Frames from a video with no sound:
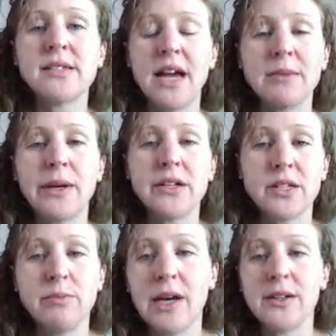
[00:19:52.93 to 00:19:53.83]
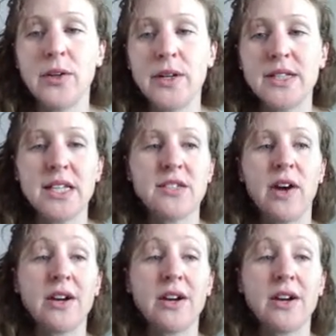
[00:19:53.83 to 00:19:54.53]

nonmetals, and metalloids as far as